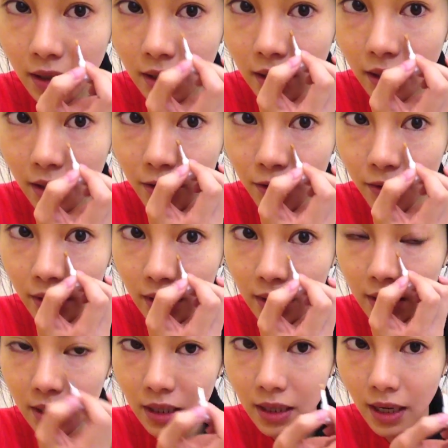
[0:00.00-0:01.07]
Now, as you can
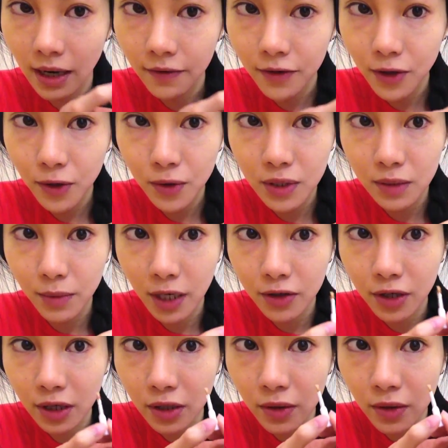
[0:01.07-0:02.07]
see, after you smudge it,